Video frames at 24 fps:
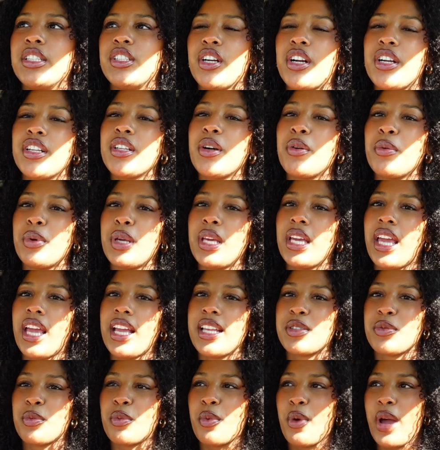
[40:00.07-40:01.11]
during the week
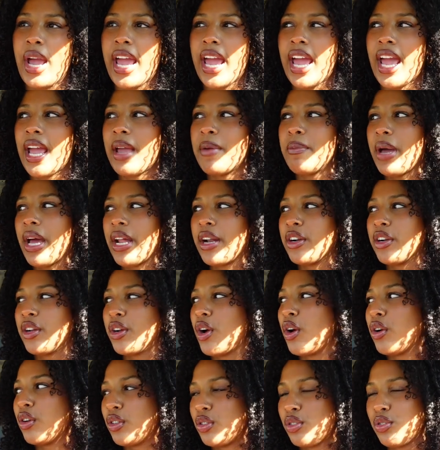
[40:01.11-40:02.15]
it's way better to
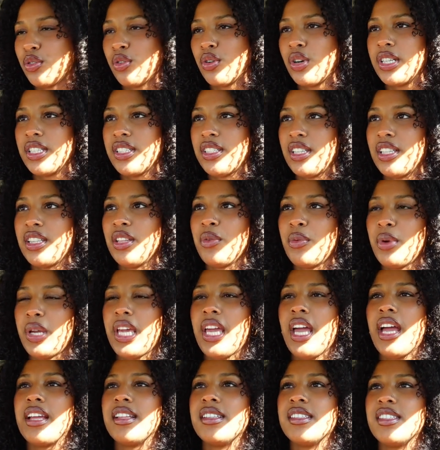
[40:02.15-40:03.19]
go to stores than the
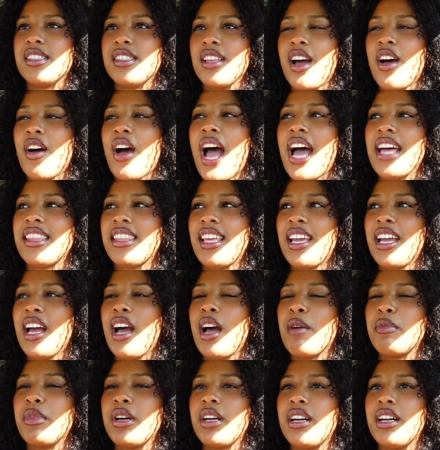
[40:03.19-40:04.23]
weekend so I think
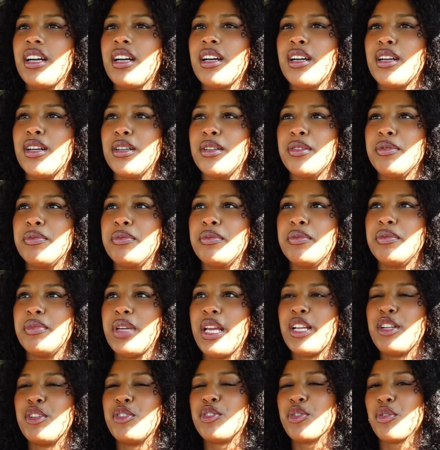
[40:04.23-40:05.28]
I'm gonna um,
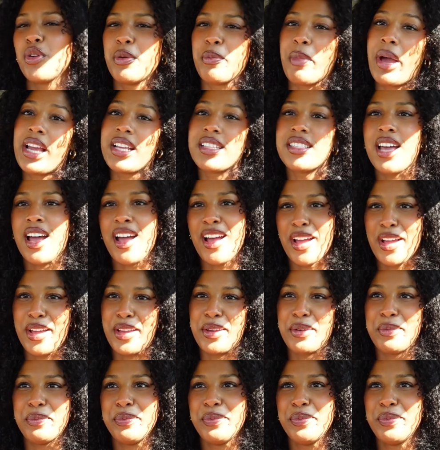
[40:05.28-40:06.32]
enjoy my
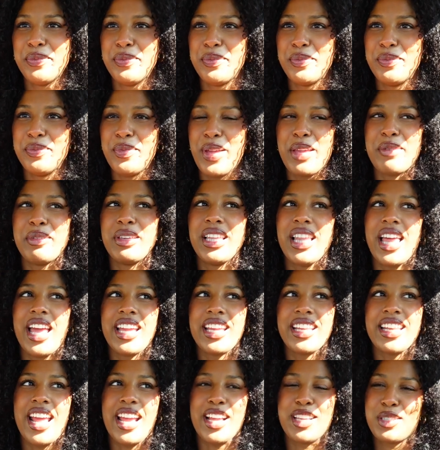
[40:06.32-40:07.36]
time maybe
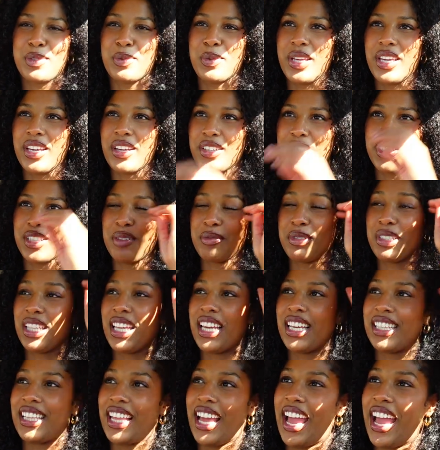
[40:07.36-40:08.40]
like next week or something
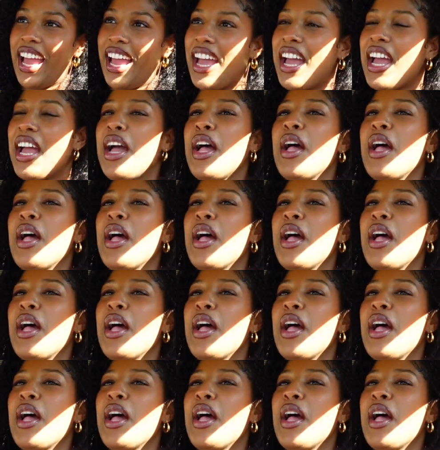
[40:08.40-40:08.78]
like that